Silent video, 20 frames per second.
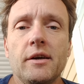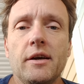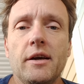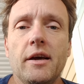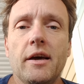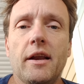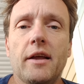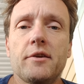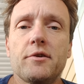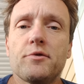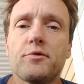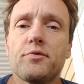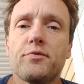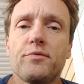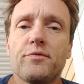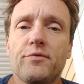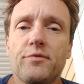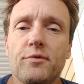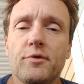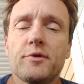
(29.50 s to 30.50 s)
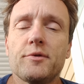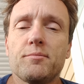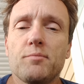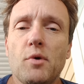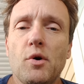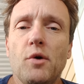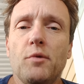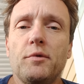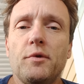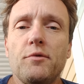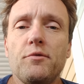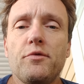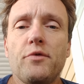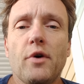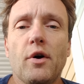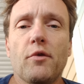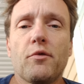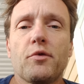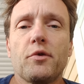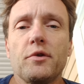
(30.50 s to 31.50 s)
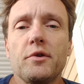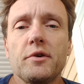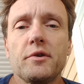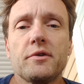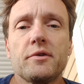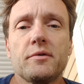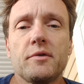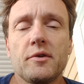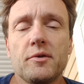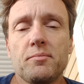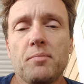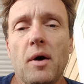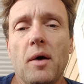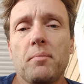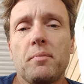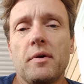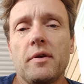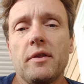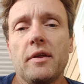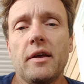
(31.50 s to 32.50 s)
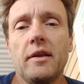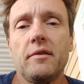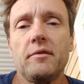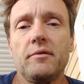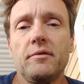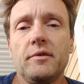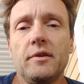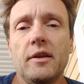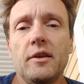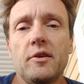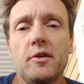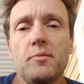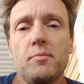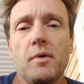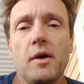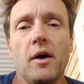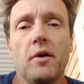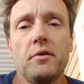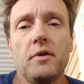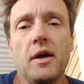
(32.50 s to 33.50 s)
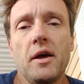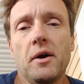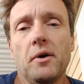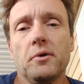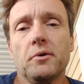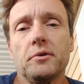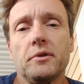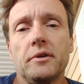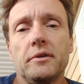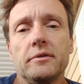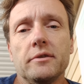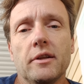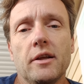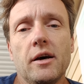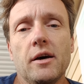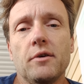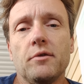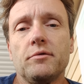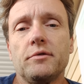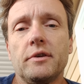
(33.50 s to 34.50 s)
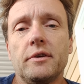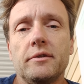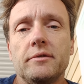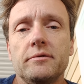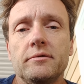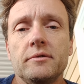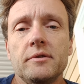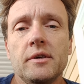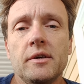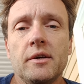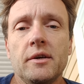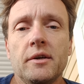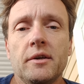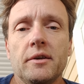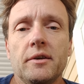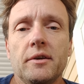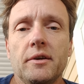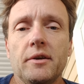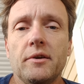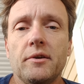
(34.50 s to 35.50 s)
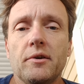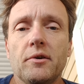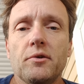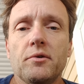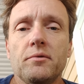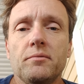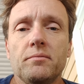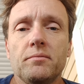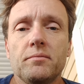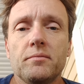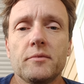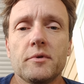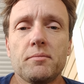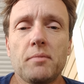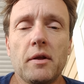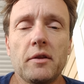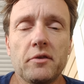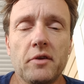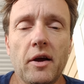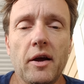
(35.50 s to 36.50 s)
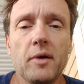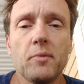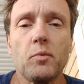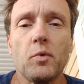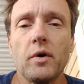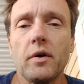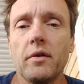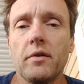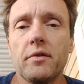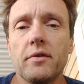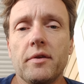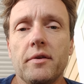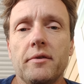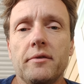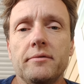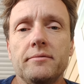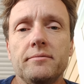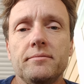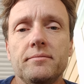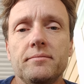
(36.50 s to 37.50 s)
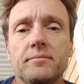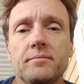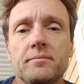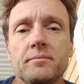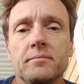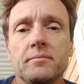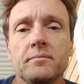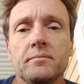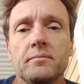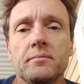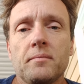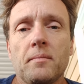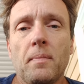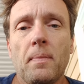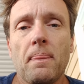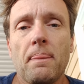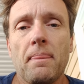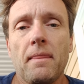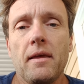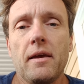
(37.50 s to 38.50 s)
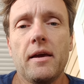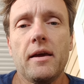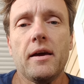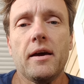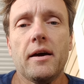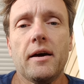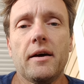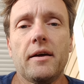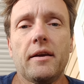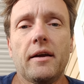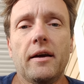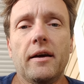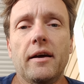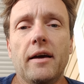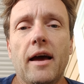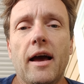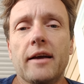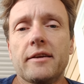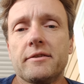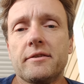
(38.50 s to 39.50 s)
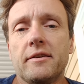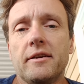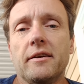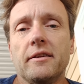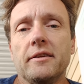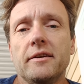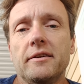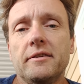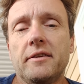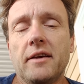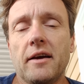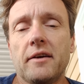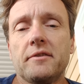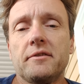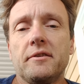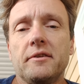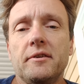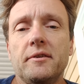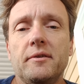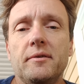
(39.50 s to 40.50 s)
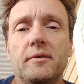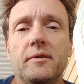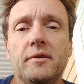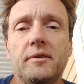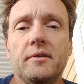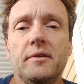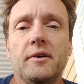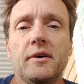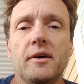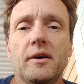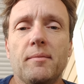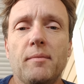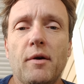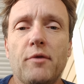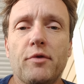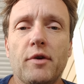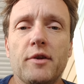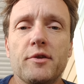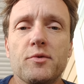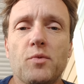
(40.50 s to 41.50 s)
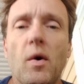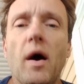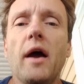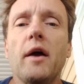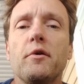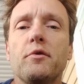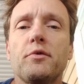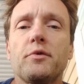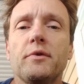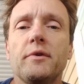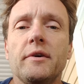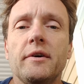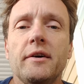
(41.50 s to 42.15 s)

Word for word: And I just was moved and felt for this this puppy that needed to be out and held and loved and you know spent time with and and I accidentally texted uh, my friend's wife